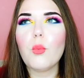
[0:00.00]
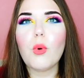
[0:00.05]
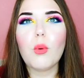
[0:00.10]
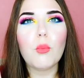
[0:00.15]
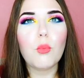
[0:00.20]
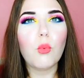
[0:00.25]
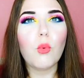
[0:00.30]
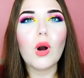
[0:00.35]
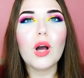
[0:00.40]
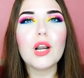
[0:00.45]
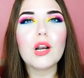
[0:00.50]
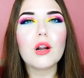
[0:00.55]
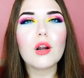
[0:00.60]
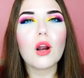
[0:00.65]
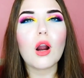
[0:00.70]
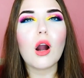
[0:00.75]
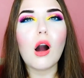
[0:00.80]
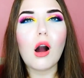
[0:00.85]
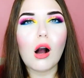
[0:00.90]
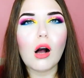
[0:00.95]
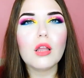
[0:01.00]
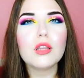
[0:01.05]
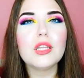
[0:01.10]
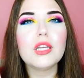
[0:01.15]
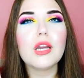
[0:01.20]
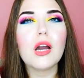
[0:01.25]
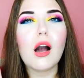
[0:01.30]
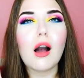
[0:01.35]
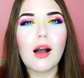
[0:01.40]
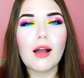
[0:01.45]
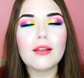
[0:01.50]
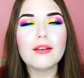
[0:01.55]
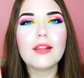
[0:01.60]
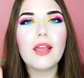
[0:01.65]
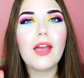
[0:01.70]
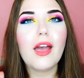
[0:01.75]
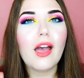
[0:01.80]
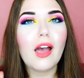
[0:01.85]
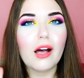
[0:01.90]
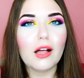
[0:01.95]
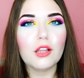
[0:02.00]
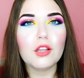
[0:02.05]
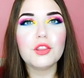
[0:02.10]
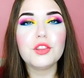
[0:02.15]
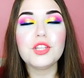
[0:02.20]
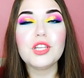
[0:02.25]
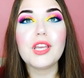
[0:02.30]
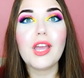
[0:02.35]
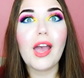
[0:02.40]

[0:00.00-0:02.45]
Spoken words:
what are all the unhealthy